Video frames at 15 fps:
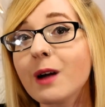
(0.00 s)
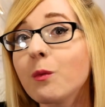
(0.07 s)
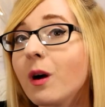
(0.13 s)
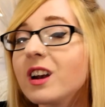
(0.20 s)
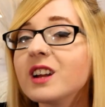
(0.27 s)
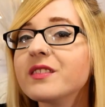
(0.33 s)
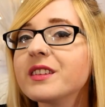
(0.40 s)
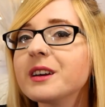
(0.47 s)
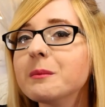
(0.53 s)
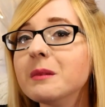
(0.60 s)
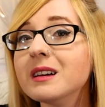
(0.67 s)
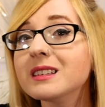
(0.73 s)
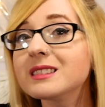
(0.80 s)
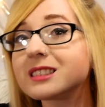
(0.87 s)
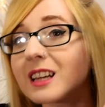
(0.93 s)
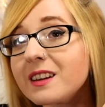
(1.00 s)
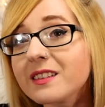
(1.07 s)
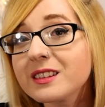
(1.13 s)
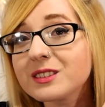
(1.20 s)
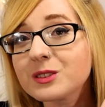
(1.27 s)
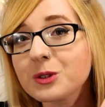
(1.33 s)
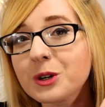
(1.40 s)
One of them, Son of
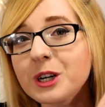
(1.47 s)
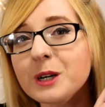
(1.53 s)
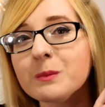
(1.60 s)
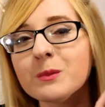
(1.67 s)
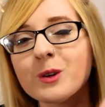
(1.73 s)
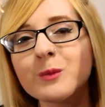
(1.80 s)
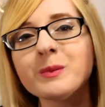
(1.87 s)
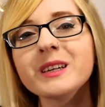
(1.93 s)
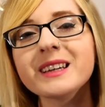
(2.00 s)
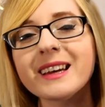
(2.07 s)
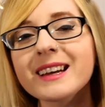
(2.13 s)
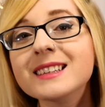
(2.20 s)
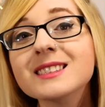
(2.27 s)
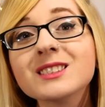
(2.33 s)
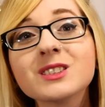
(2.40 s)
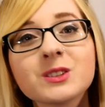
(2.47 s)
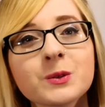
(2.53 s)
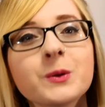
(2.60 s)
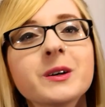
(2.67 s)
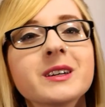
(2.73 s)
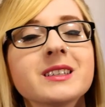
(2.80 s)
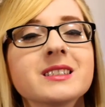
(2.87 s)
the Storm, will be in
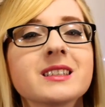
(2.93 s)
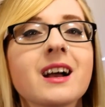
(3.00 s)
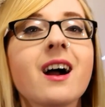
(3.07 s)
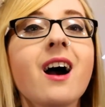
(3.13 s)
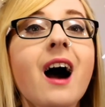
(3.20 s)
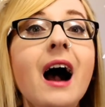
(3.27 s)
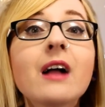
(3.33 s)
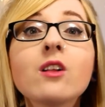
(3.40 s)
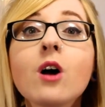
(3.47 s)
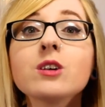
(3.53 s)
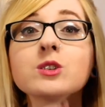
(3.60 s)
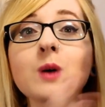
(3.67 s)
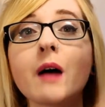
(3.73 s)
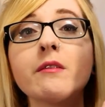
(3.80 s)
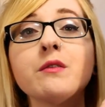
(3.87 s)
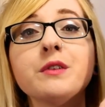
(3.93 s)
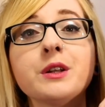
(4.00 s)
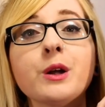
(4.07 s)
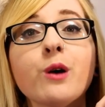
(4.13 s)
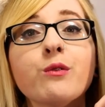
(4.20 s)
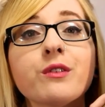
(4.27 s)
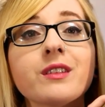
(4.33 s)
stores. I'll also have a
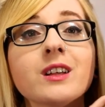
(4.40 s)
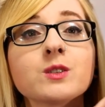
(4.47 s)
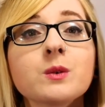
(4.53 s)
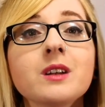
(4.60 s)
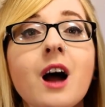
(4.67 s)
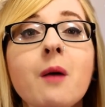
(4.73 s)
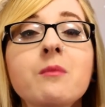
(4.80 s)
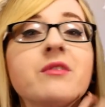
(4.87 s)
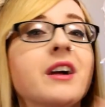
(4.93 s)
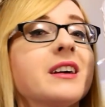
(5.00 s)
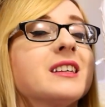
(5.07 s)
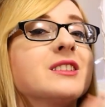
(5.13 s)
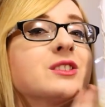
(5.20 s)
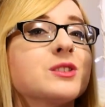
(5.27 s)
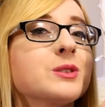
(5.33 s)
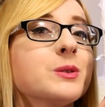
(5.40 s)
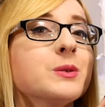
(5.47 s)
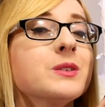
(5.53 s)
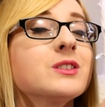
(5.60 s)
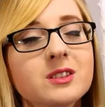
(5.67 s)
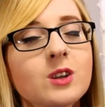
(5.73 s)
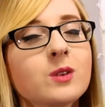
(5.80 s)
video for this one up very
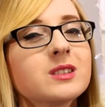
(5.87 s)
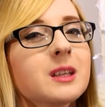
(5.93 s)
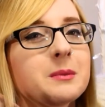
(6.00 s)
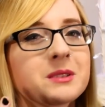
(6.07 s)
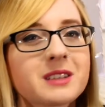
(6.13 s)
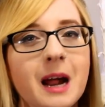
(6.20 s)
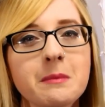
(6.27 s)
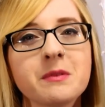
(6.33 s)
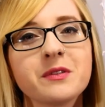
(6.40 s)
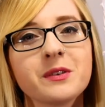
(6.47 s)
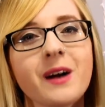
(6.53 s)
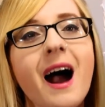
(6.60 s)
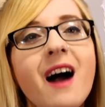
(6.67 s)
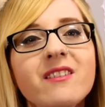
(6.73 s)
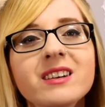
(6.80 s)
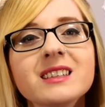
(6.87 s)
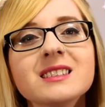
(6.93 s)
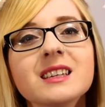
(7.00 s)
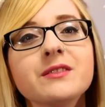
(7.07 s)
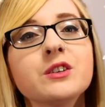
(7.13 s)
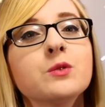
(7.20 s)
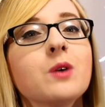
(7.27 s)
soon, so subscribe if you haven't,
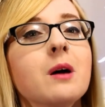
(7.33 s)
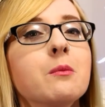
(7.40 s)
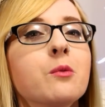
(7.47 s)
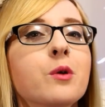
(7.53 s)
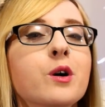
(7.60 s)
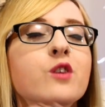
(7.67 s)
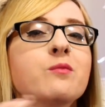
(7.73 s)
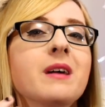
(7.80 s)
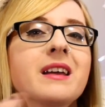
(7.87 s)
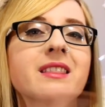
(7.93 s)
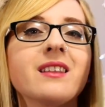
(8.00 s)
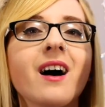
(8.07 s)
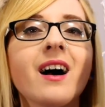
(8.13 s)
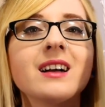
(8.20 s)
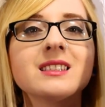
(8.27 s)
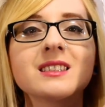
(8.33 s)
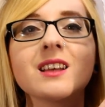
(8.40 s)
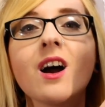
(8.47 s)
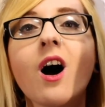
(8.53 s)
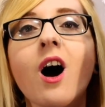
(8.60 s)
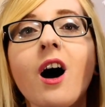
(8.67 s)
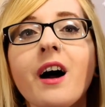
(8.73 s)
if you want more of my thoughts
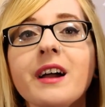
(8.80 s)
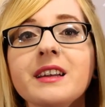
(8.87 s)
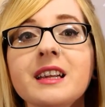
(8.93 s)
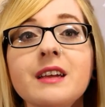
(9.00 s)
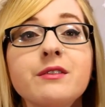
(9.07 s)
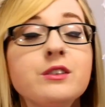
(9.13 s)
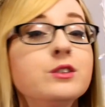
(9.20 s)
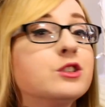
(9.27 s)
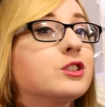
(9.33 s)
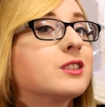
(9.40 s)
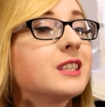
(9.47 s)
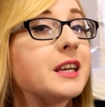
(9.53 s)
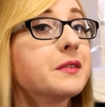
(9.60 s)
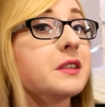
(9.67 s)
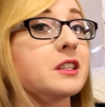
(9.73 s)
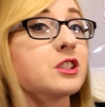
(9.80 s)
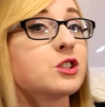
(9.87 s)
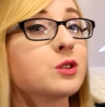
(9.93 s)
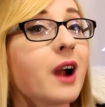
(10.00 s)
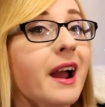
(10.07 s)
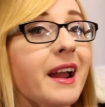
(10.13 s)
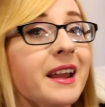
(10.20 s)
on if you should give it a
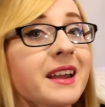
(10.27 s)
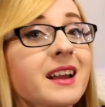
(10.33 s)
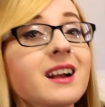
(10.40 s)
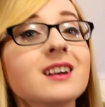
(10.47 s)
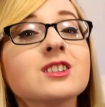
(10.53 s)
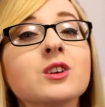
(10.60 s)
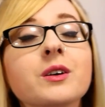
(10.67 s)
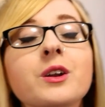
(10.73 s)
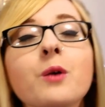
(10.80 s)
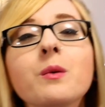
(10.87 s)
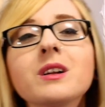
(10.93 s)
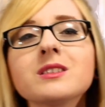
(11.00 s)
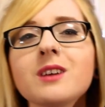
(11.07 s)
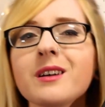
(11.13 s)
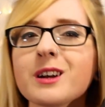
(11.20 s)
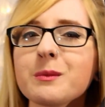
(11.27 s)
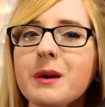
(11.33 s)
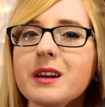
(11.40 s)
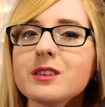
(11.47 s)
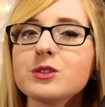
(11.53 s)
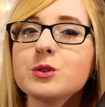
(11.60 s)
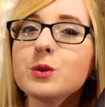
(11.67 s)
try. So I don't want to talk
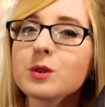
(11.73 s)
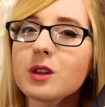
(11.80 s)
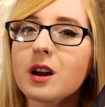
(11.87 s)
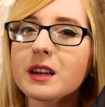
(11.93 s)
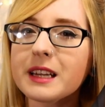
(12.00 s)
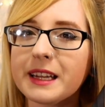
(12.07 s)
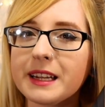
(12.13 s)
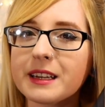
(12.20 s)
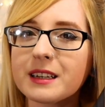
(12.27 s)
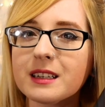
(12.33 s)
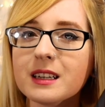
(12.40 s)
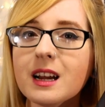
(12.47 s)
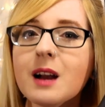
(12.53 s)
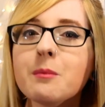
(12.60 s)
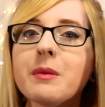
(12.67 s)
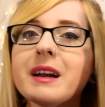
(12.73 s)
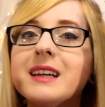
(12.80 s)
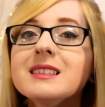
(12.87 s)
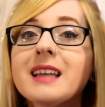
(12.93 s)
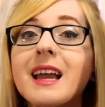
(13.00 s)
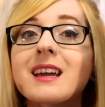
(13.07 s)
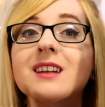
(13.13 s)
about it too long here, but
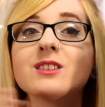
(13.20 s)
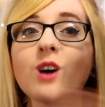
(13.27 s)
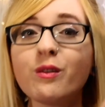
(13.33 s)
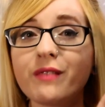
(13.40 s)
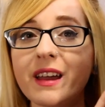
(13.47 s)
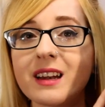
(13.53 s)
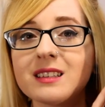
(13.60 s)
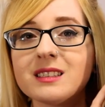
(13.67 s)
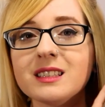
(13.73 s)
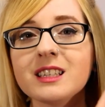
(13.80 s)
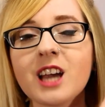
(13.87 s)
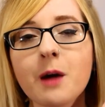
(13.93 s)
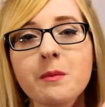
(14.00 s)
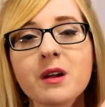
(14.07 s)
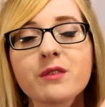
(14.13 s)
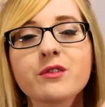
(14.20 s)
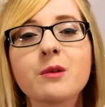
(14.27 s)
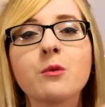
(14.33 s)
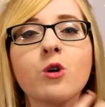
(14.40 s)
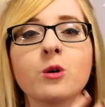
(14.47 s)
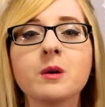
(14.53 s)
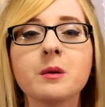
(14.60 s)
it's an adult fantasy coming
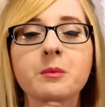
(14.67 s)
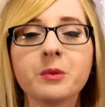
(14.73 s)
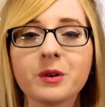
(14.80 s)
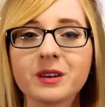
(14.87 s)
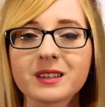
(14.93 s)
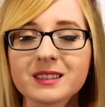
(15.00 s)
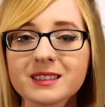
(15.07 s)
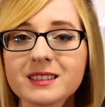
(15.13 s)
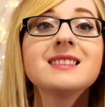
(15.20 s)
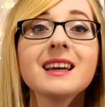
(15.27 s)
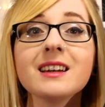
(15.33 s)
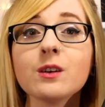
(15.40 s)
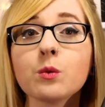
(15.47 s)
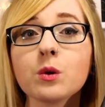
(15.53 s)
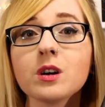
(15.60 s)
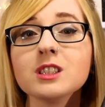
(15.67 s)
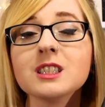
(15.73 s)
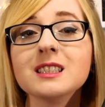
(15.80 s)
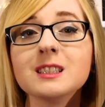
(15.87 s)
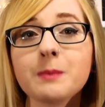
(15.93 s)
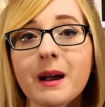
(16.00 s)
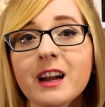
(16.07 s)
from Orbit Books, set in a world
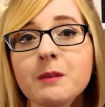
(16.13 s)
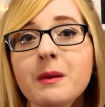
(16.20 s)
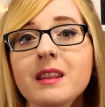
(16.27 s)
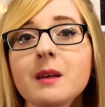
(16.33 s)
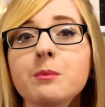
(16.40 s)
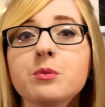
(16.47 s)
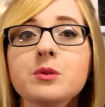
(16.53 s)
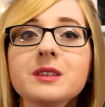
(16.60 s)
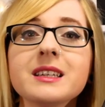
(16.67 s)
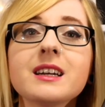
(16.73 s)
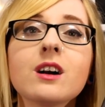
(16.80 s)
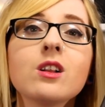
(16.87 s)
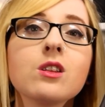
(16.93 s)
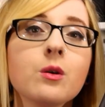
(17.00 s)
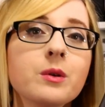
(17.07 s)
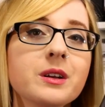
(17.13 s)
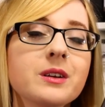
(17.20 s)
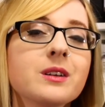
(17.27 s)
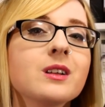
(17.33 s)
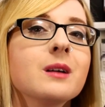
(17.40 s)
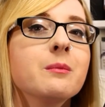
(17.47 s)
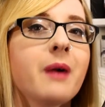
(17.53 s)
inspired by the
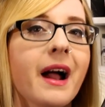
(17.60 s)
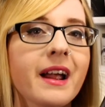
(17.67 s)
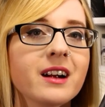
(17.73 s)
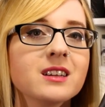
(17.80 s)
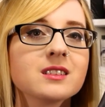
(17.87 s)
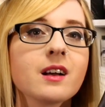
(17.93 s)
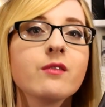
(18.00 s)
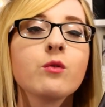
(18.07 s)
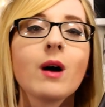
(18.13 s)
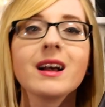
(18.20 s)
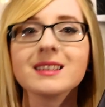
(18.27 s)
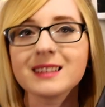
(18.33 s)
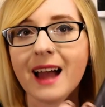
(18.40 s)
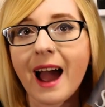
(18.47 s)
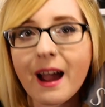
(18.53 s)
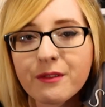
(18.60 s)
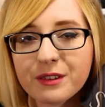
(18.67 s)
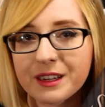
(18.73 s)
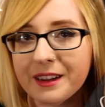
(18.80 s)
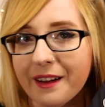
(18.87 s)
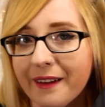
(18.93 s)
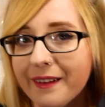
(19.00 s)
pre-colonial empires of West
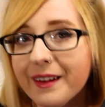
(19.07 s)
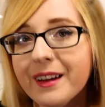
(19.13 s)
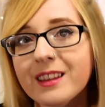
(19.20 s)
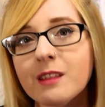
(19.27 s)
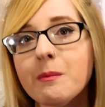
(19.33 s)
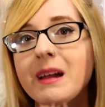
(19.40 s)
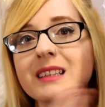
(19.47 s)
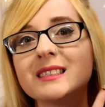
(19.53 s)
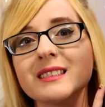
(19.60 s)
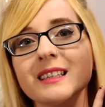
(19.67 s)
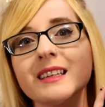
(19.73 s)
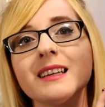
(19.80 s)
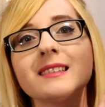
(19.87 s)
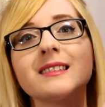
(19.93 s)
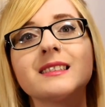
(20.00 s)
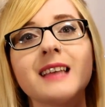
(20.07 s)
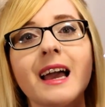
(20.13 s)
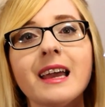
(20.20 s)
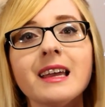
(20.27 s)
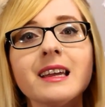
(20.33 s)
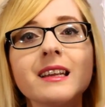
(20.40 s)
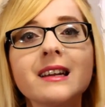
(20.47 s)
Africa. The main city it's
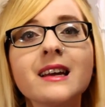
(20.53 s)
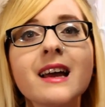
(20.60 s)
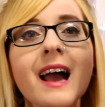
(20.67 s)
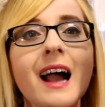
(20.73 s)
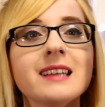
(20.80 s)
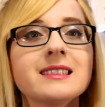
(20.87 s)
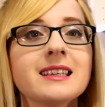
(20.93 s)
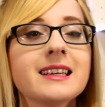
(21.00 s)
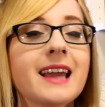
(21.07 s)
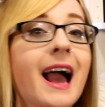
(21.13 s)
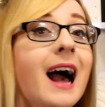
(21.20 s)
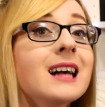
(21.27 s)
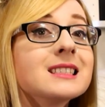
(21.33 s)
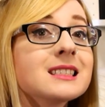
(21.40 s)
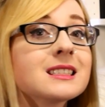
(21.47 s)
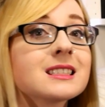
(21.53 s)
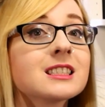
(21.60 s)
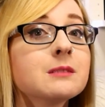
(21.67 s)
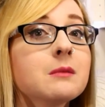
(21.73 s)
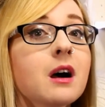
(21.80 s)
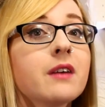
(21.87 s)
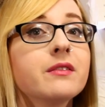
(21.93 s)
set in has a caste
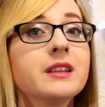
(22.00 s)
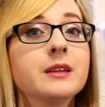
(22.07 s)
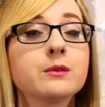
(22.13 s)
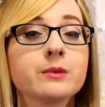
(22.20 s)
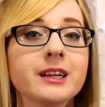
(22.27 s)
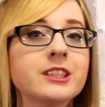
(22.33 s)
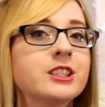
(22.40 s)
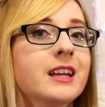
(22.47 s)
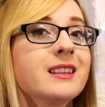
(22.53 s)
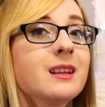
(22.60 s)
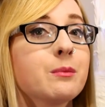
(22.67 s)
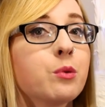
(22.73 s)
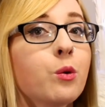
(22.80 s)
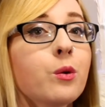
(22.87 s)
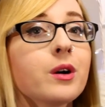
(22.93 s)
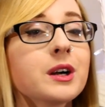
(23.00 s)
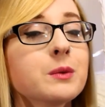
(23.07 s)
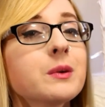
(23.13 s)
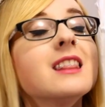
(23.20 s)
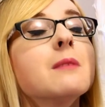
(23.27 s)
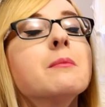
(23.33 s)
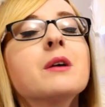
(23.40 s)
system of the rich and the poor
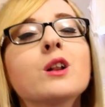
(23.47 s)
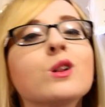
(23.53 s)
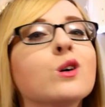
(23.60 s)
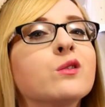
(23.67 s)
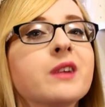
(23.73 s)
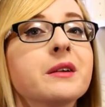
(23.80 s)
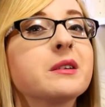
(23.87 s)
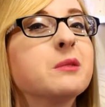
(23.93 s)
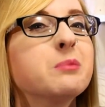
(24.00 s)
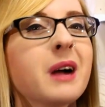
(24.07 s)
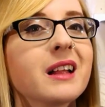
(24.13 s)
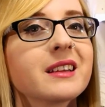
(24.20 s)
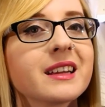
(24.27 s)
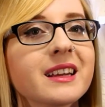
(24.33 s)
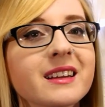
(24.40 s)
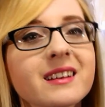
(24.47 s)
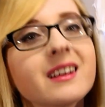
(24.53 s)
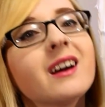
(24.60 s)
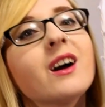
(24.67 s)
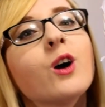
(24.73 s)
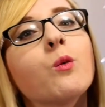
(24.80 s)
in the middle of a rebellion.